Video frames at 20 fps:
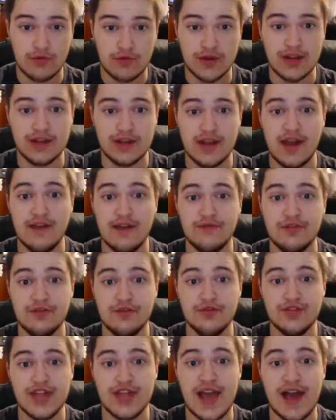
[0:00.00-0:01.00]
We need to have
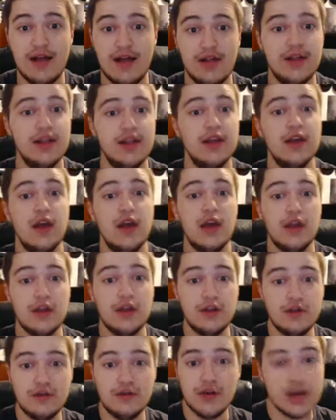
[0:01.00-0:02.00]
new talent,
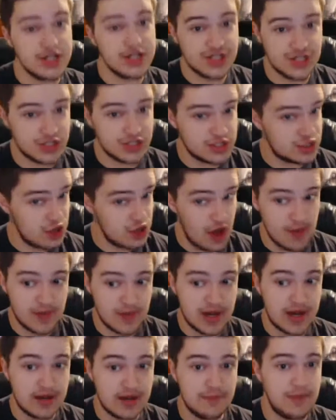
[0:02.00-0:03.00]
not just
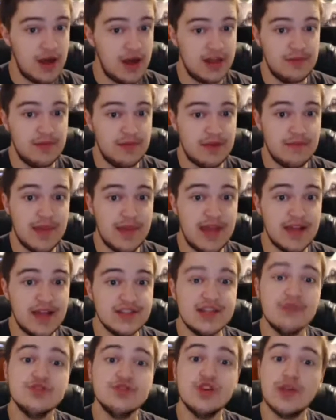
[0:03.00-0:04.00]
dominated by the
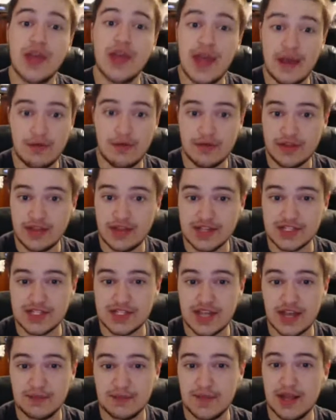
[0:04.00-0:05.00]
McMahons. I was okay with this
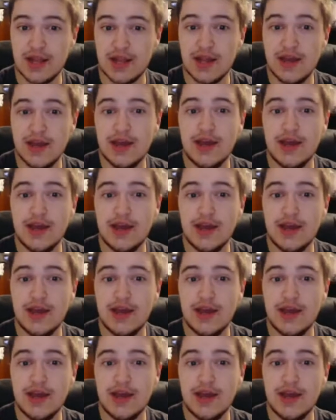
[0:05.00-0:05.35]
segment.